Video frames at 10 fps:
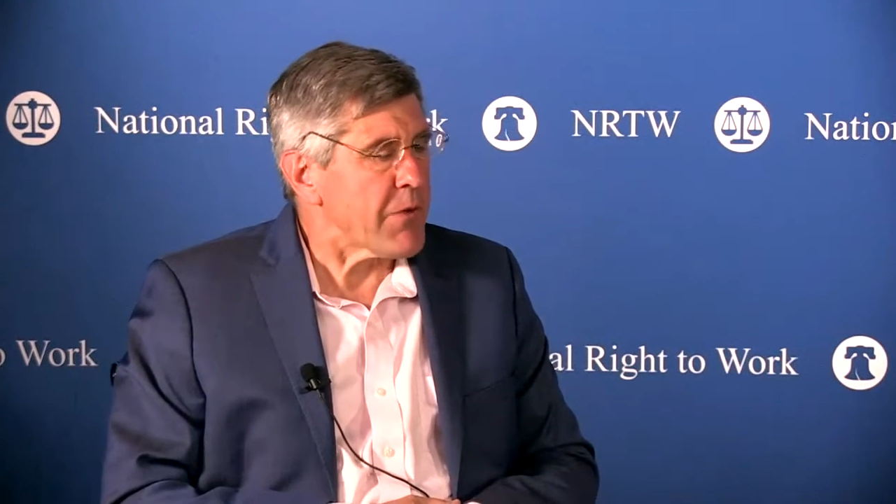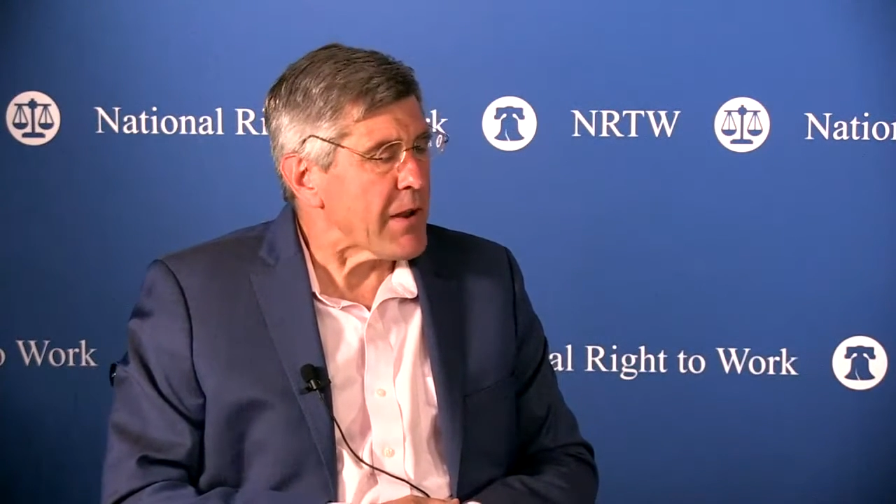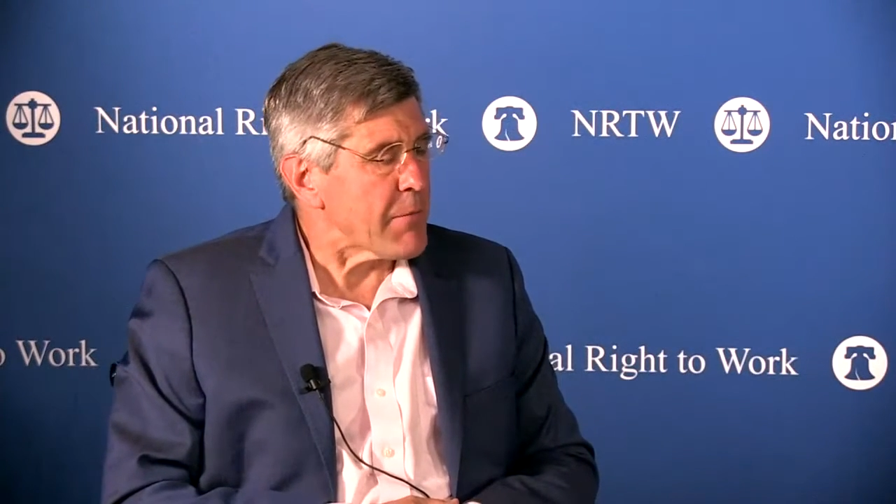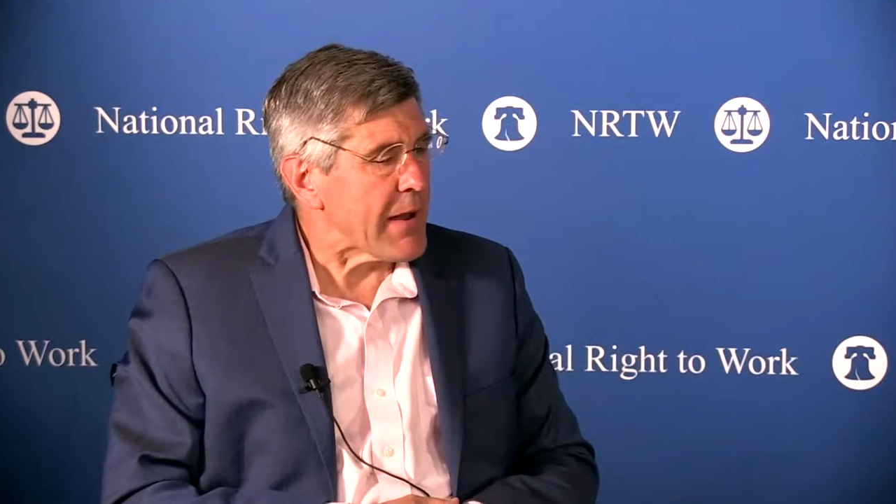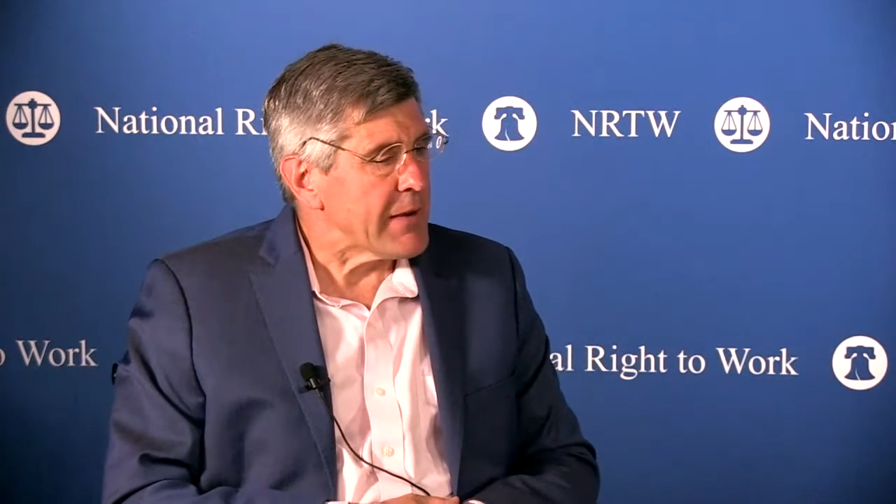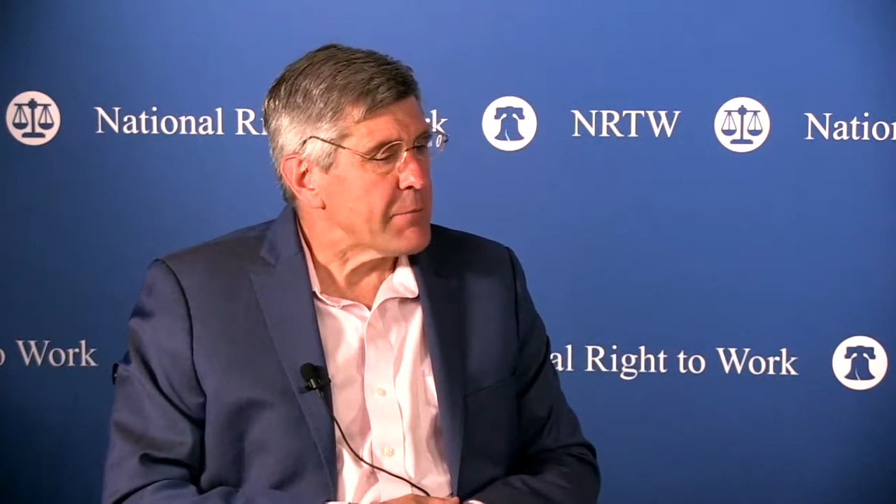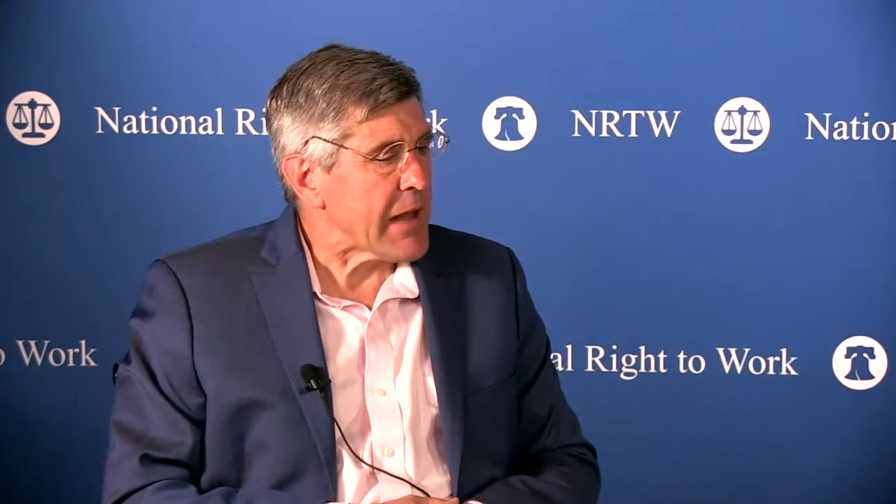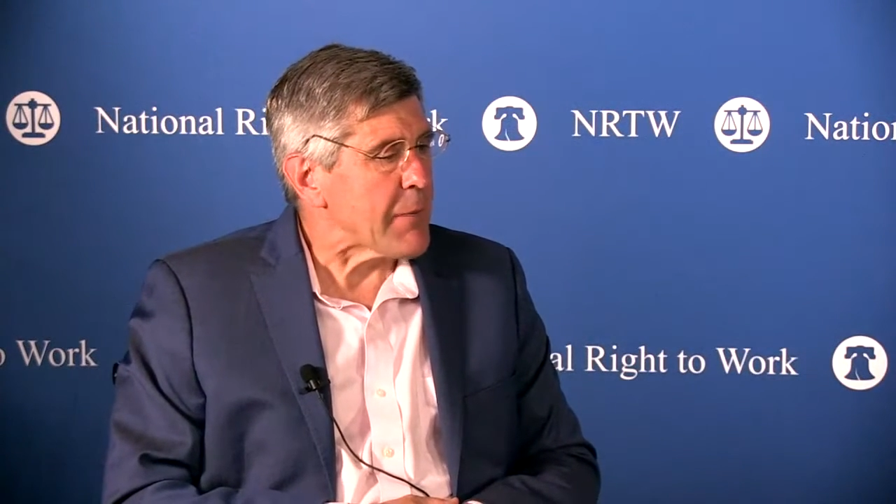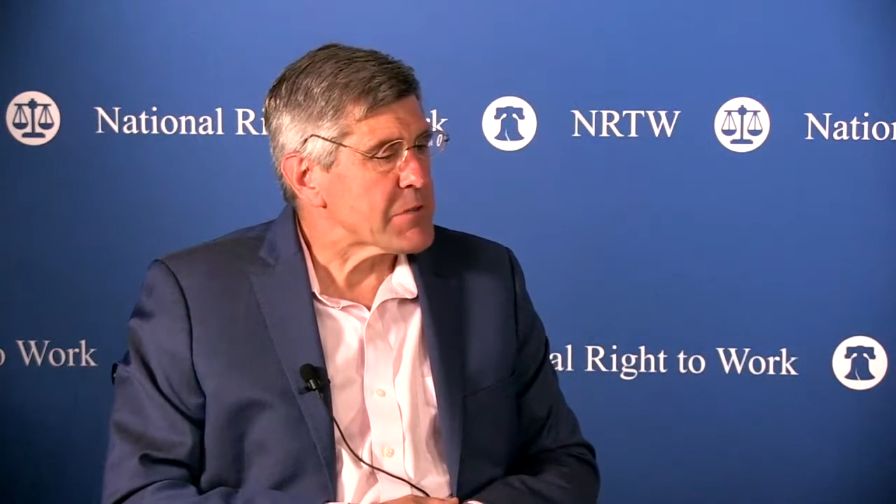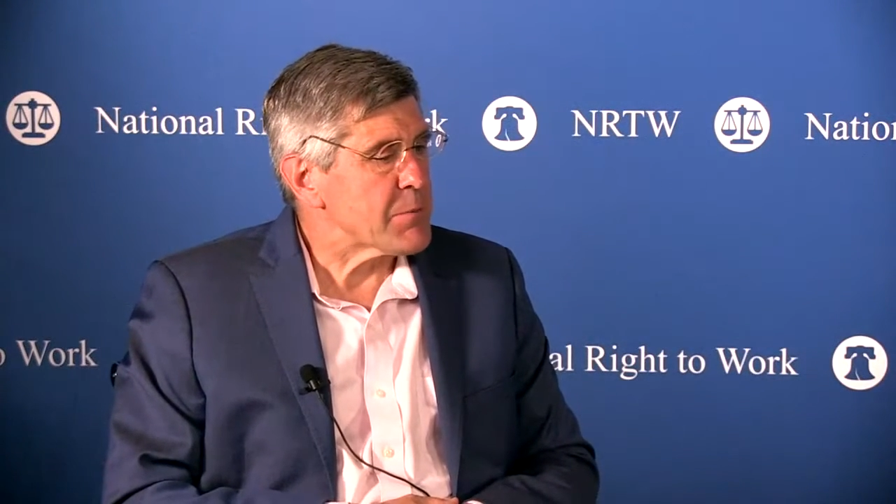friend of mine named
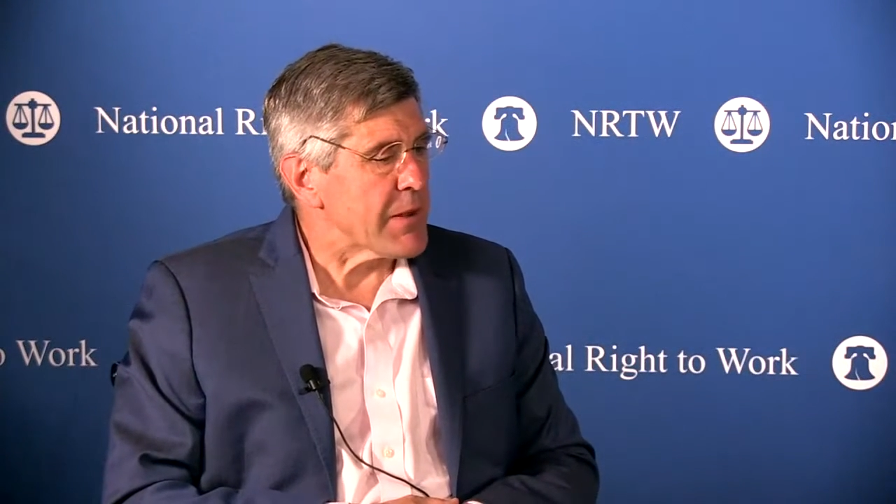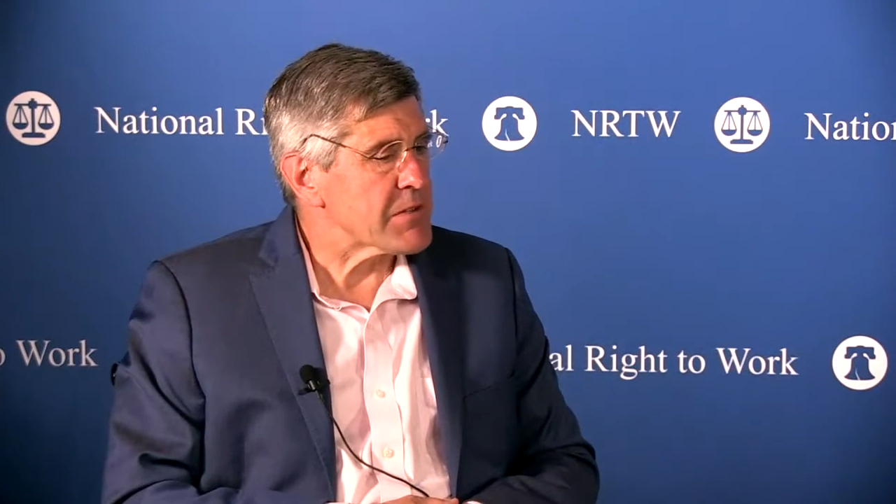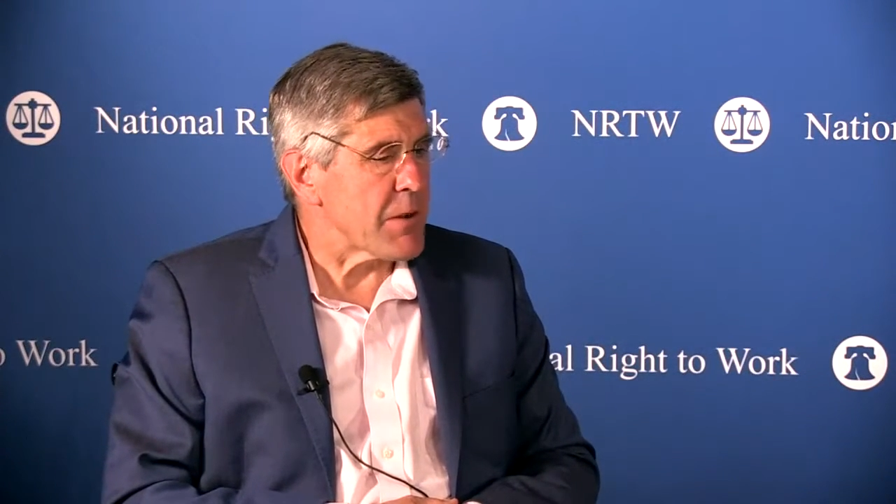Tom Smith.